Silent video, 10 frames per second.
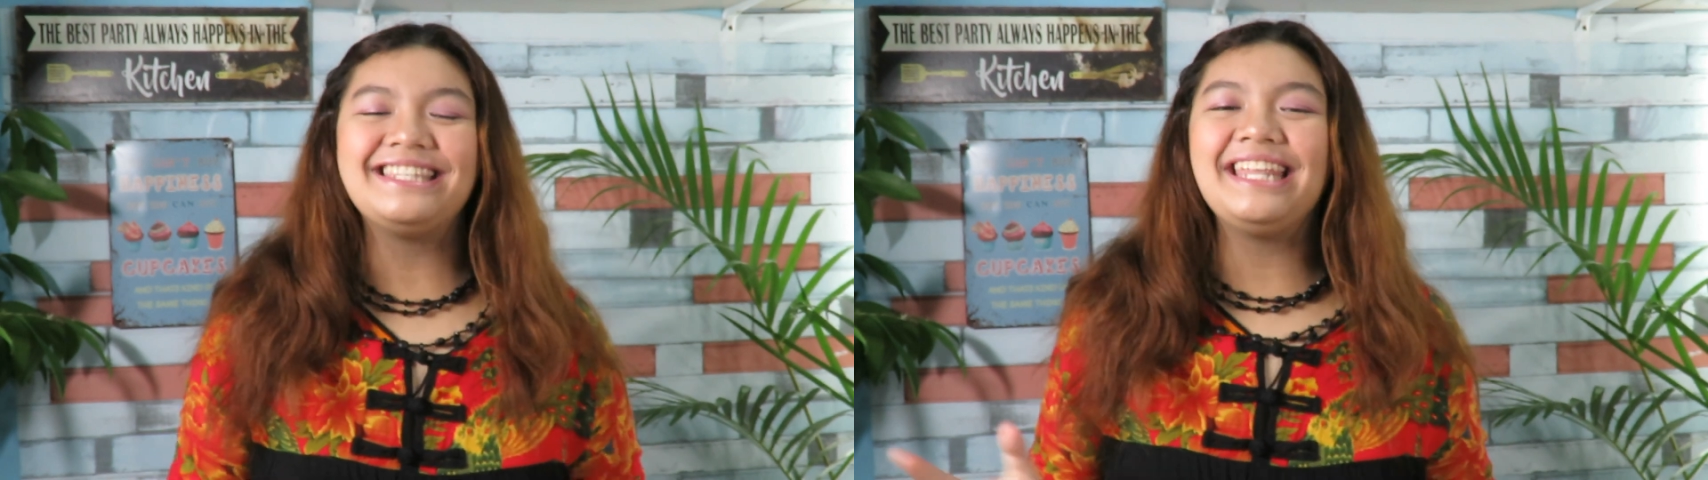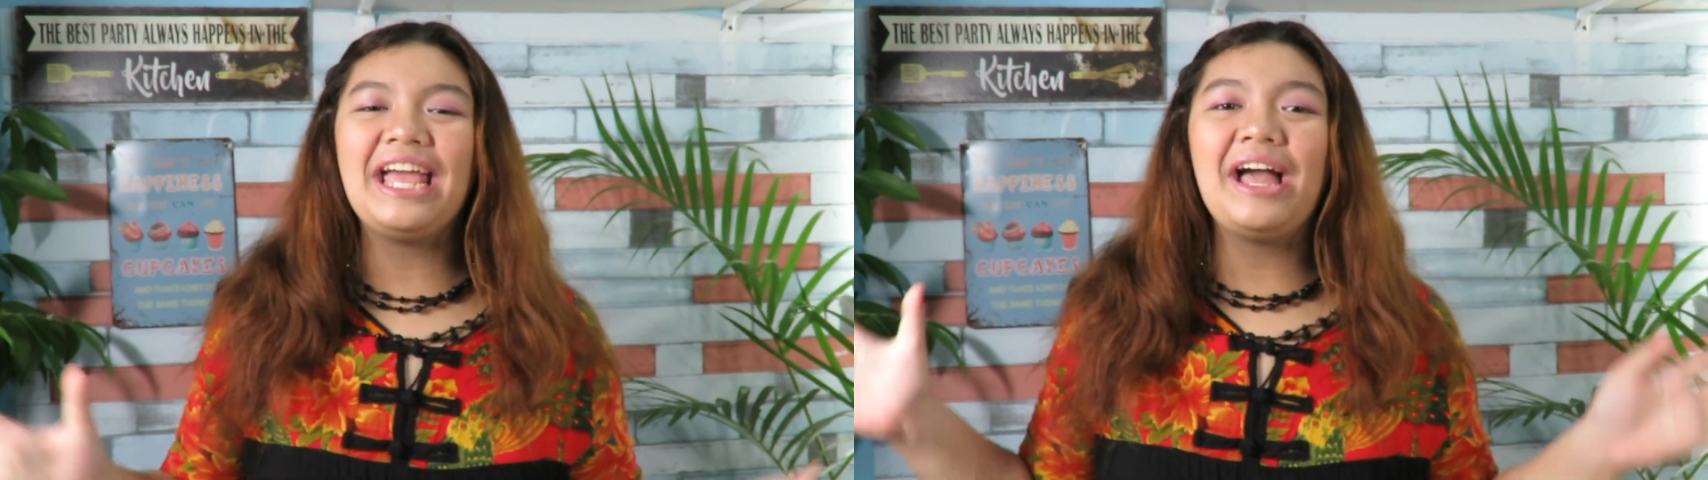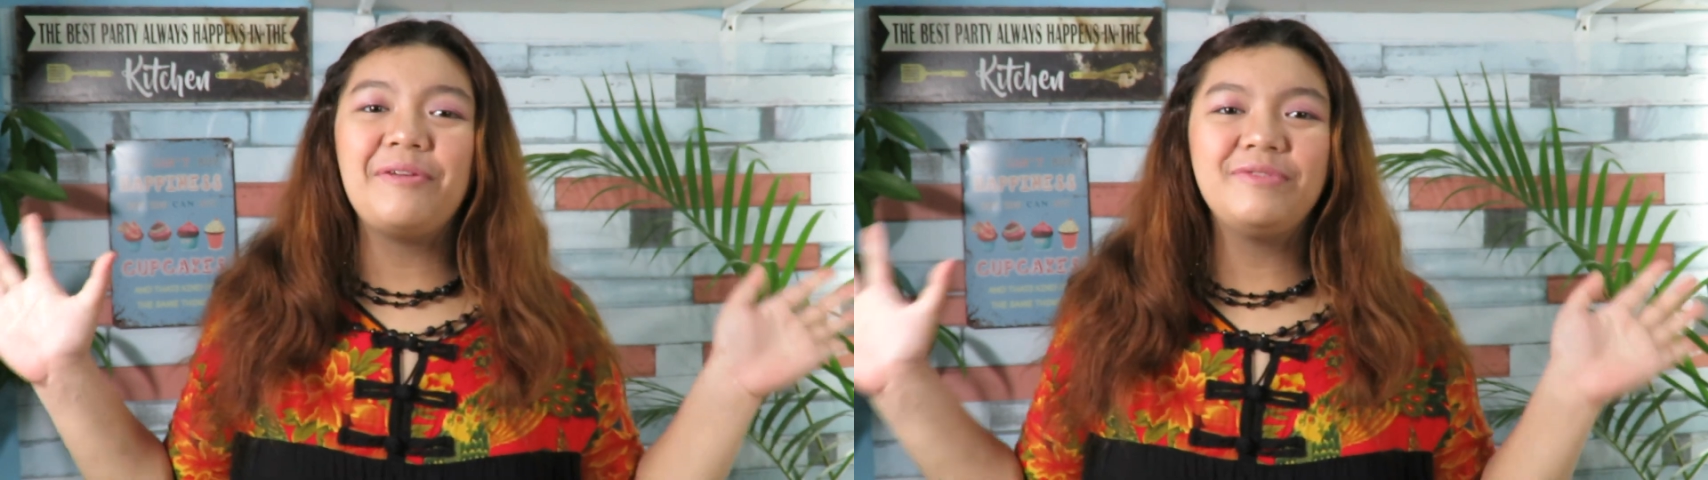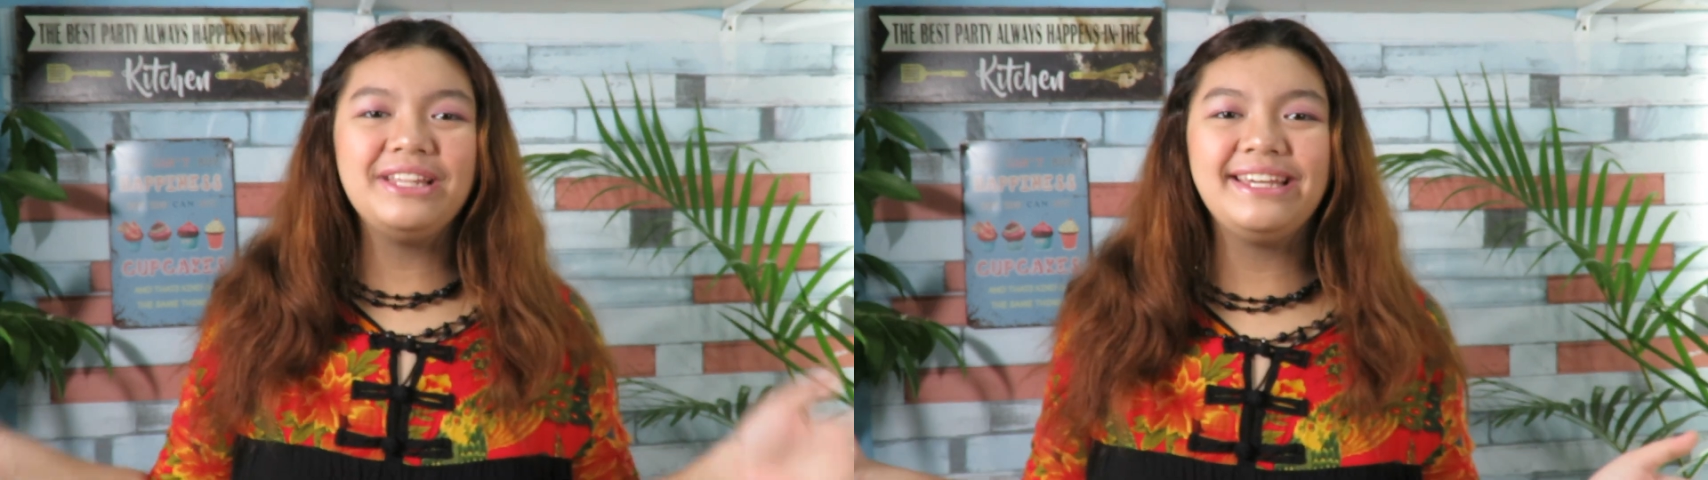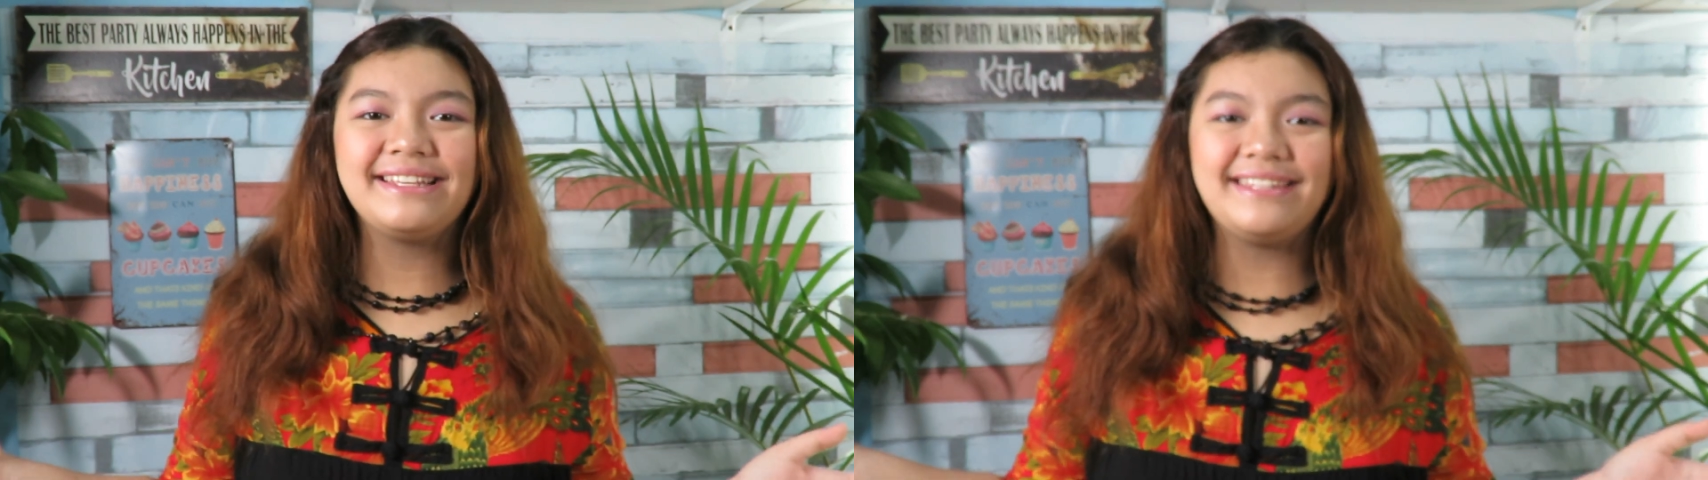Today I'm
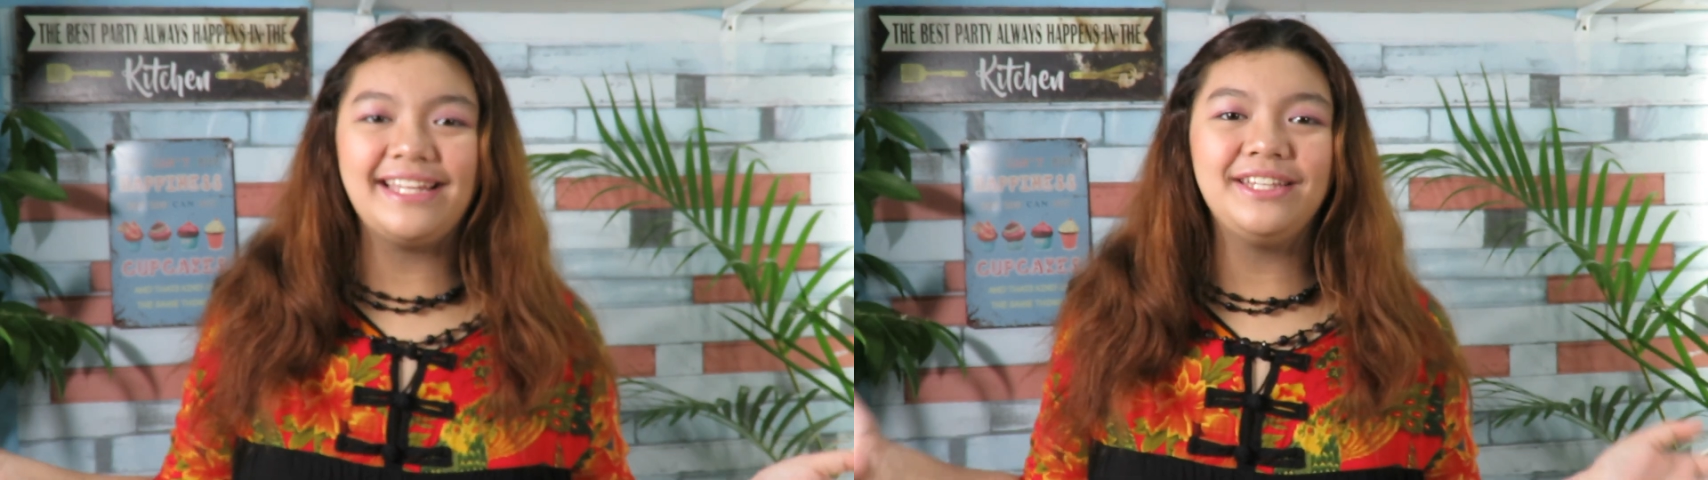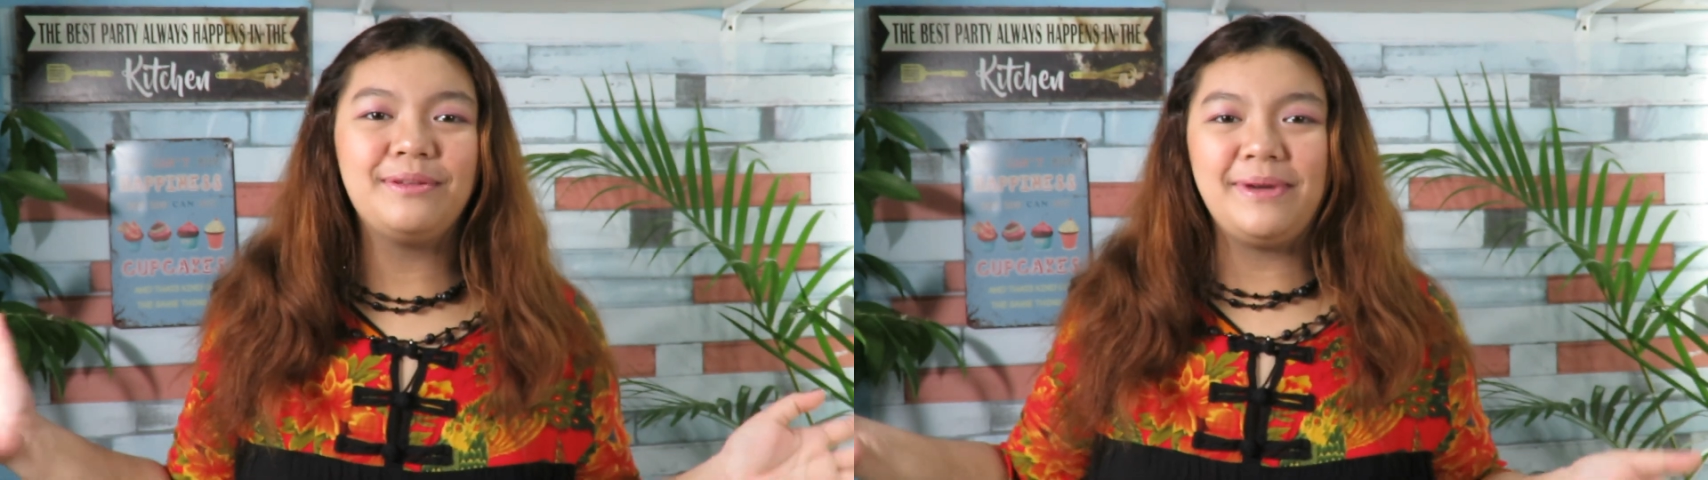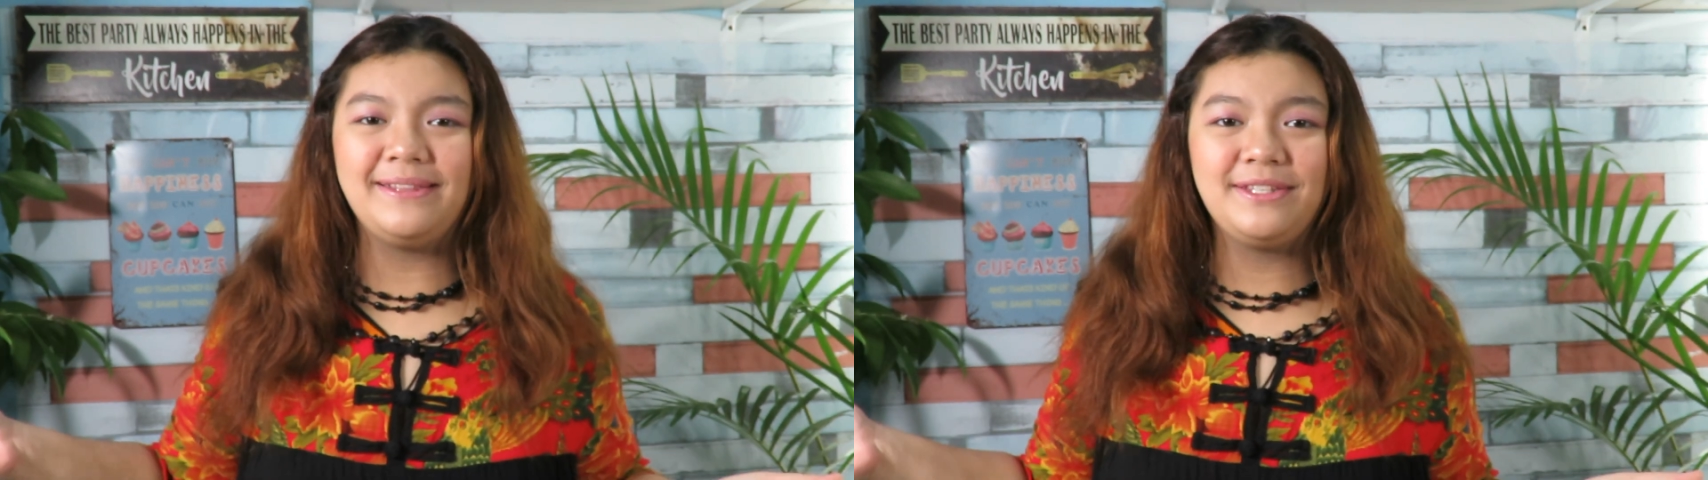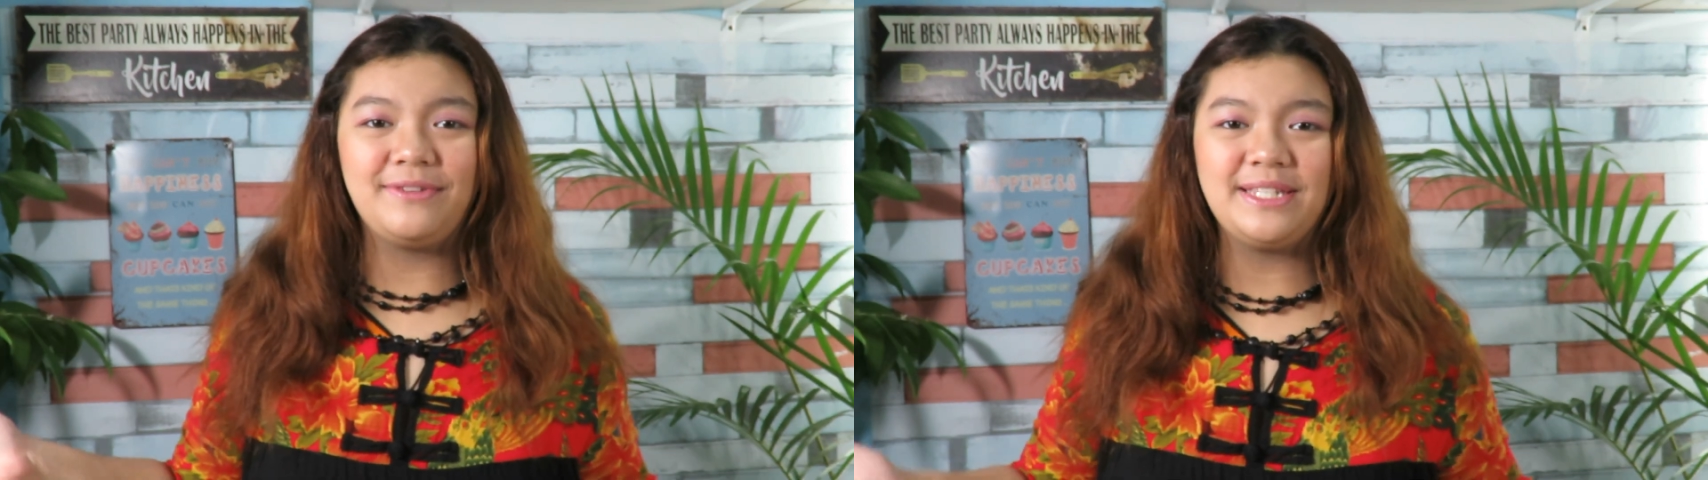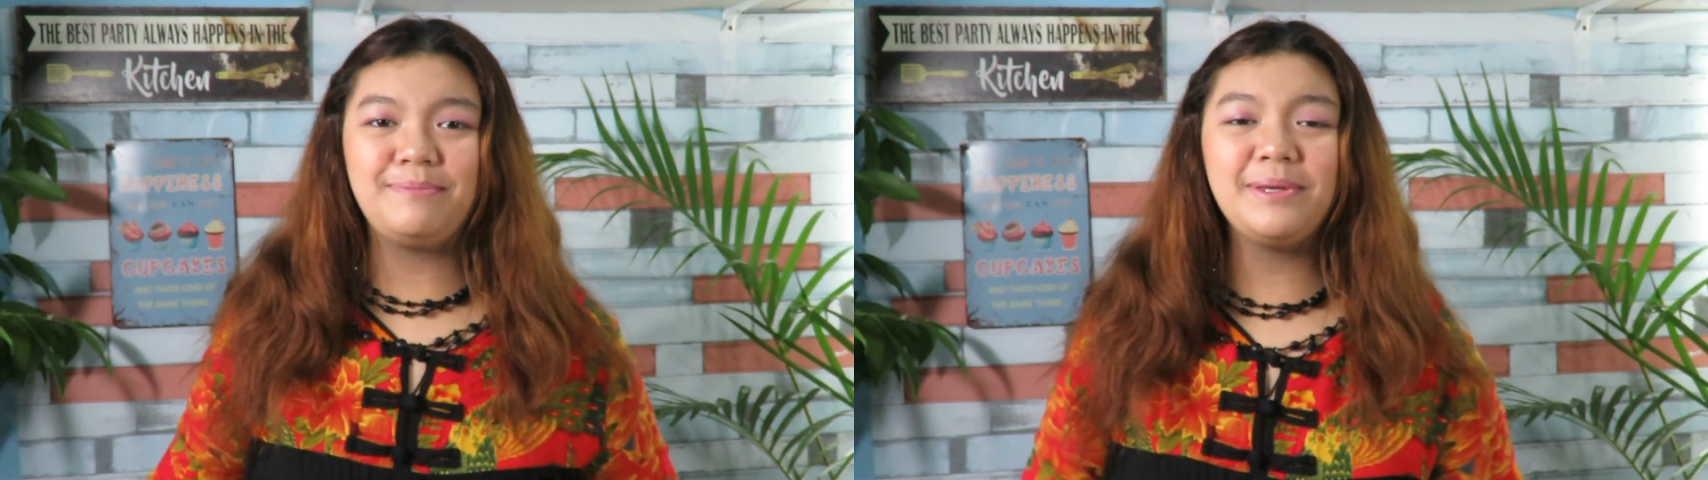really excited to make this
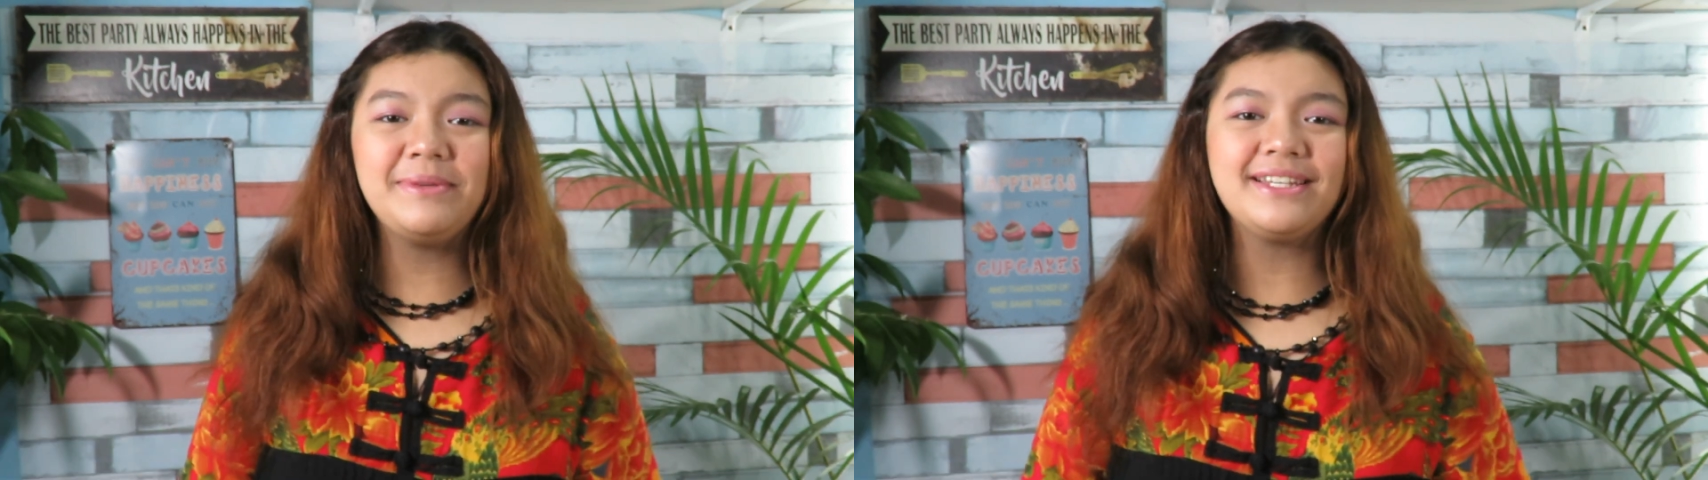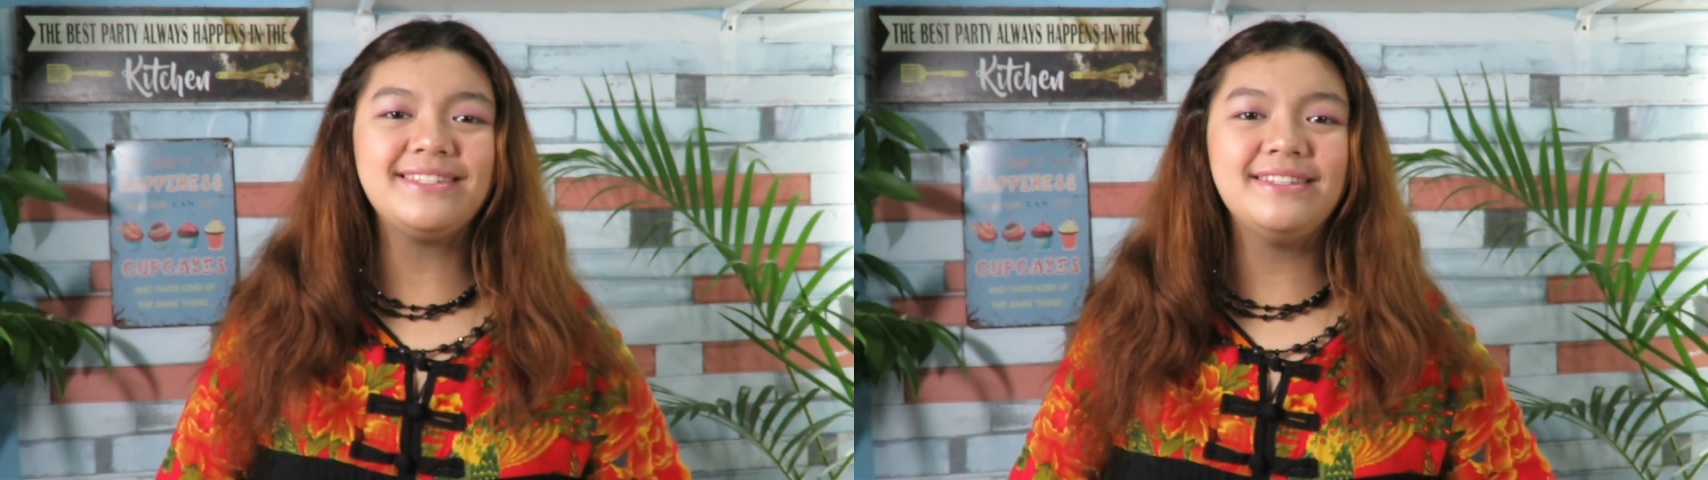recipe because